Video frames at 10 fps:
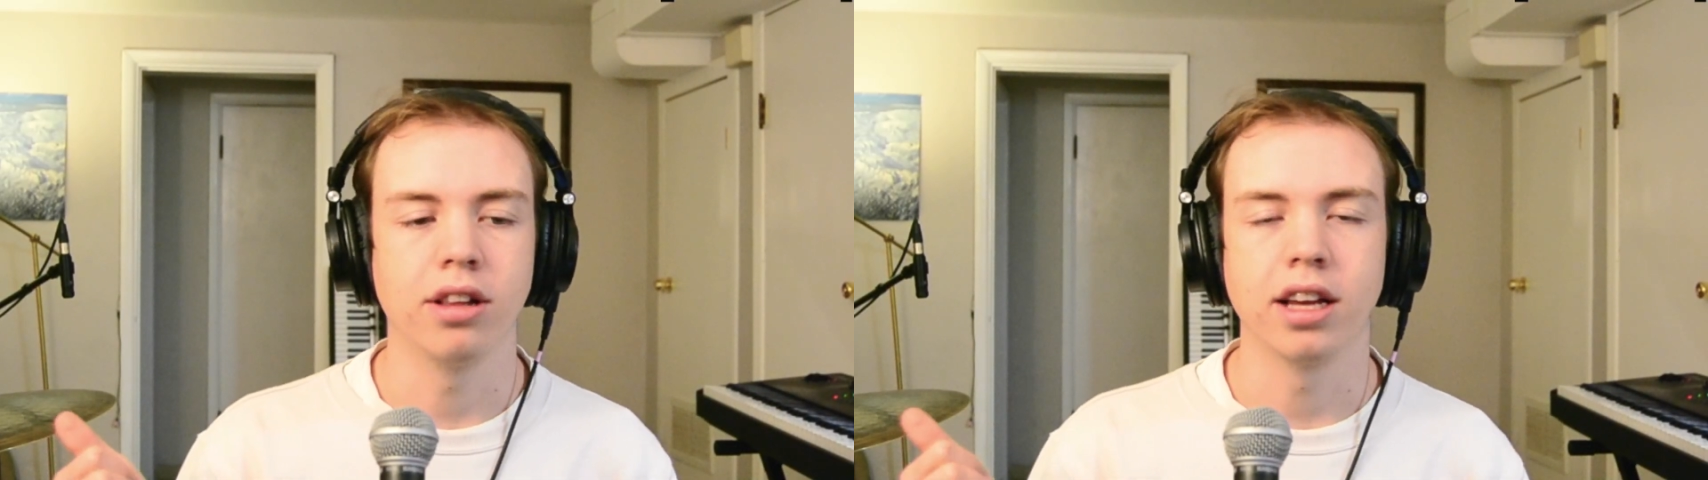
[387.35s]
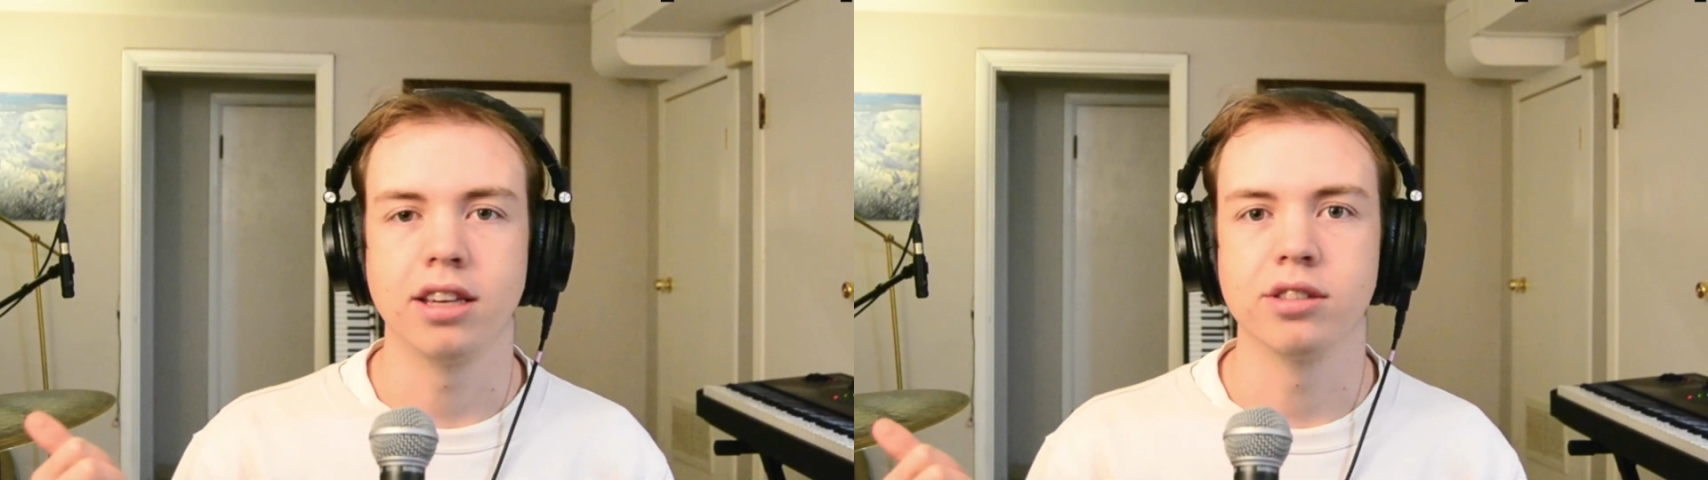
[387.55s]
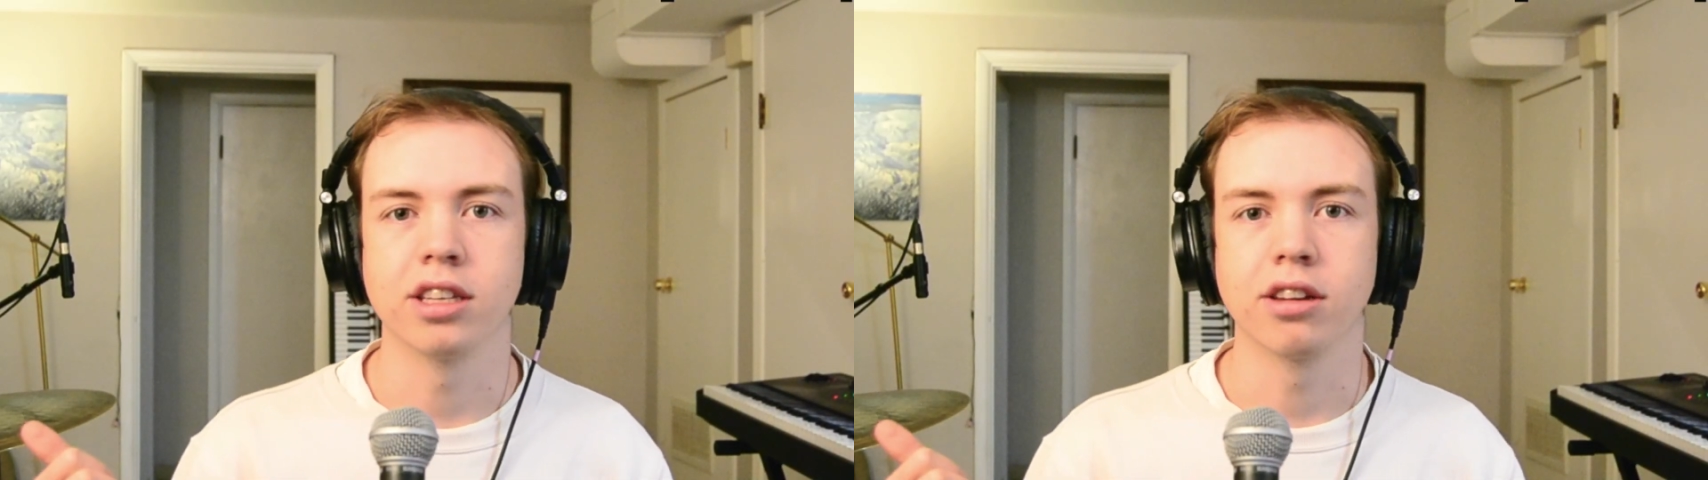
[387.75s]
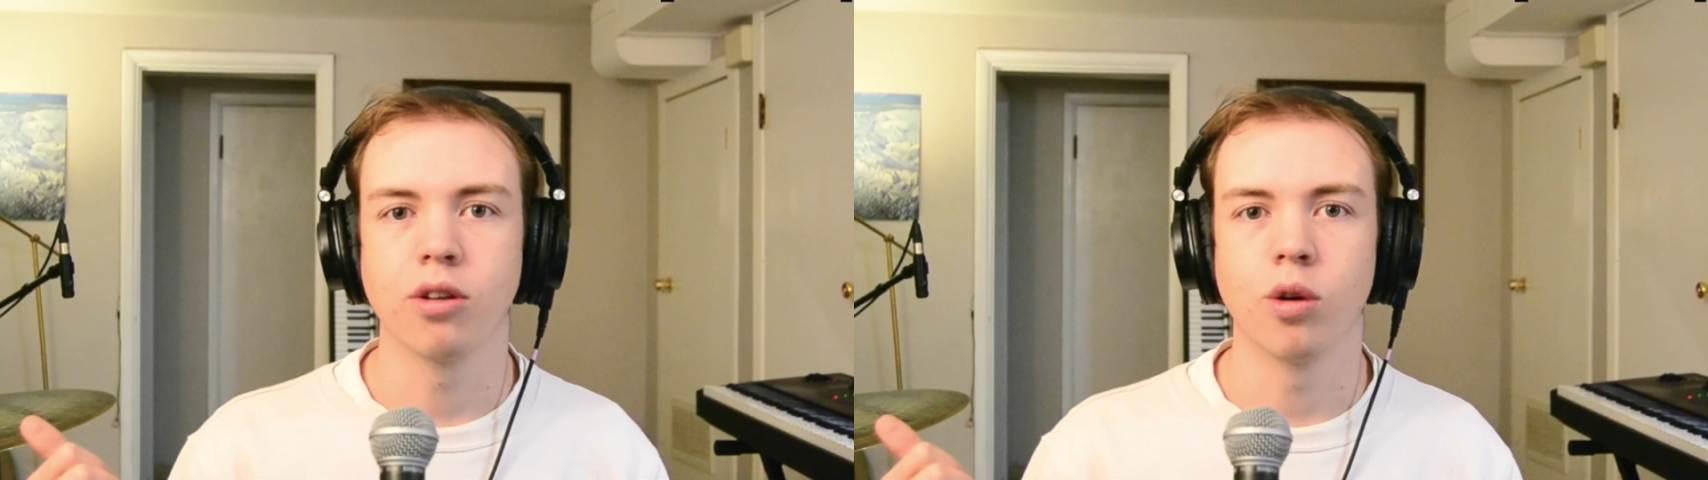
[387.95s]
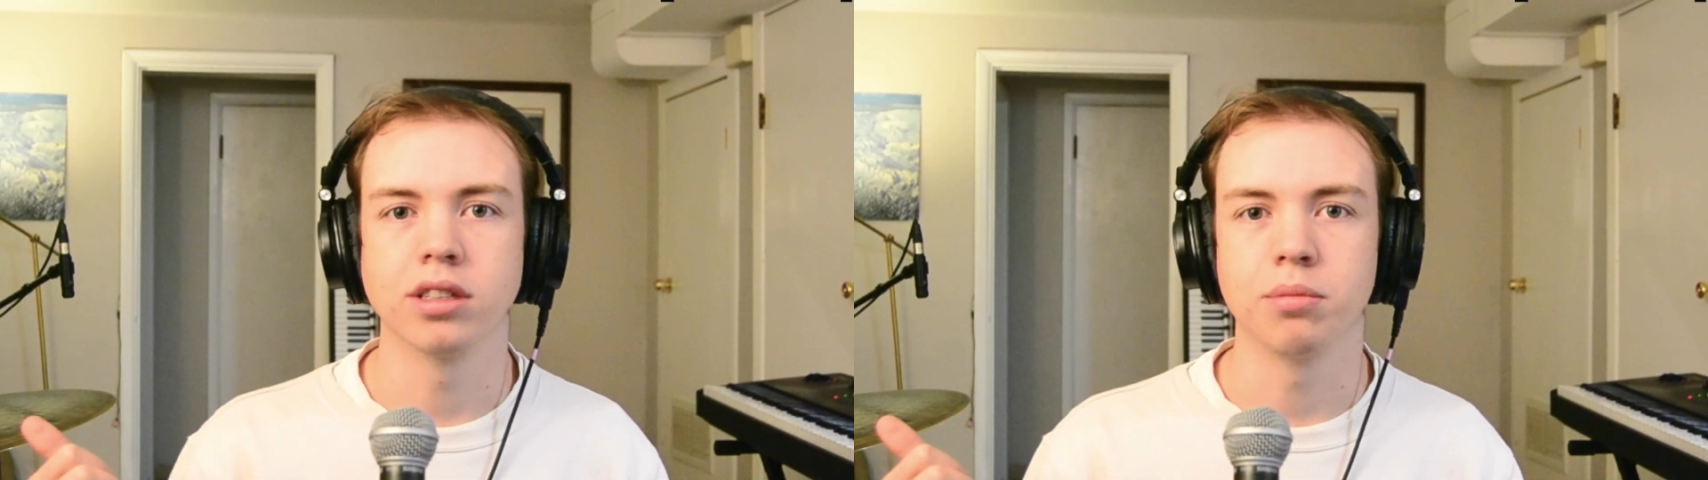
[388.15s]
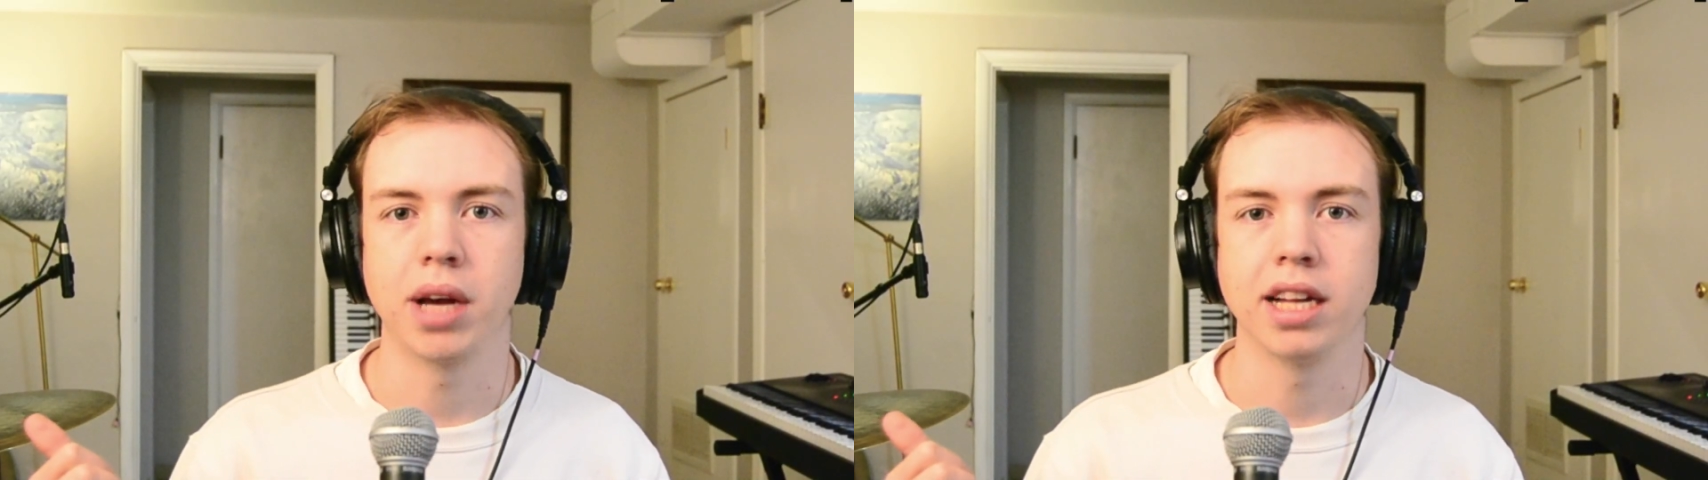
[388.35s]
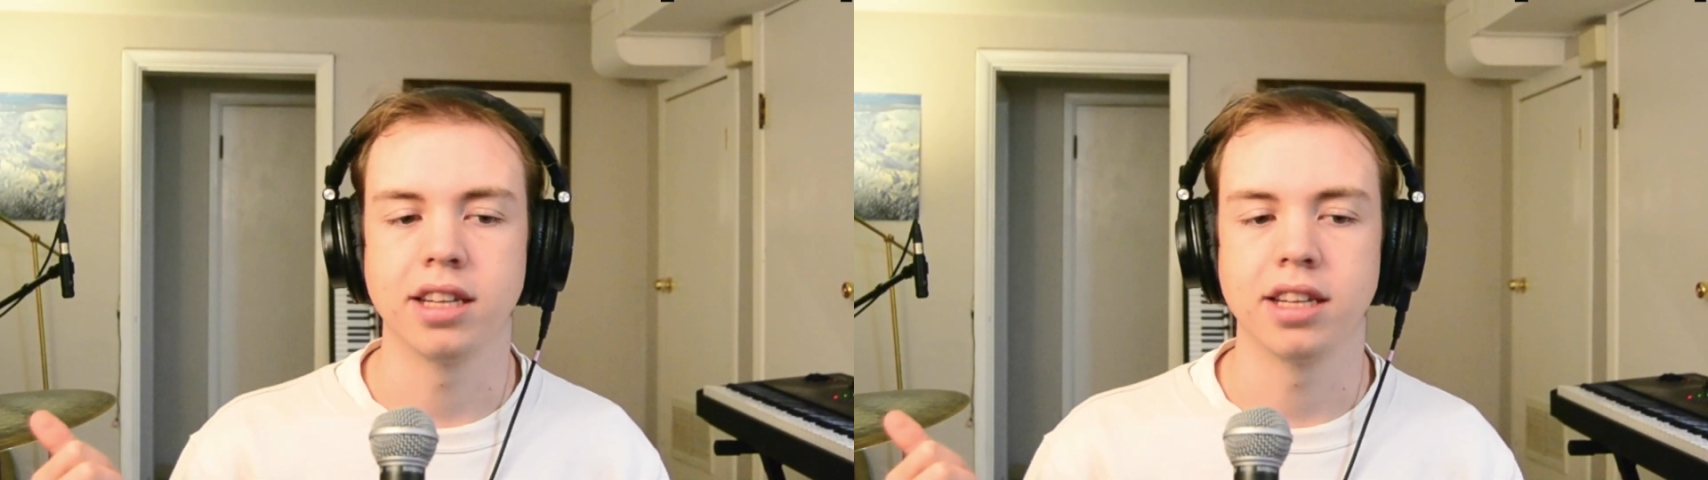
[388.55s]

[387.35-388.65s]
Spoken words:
like using chords and pads,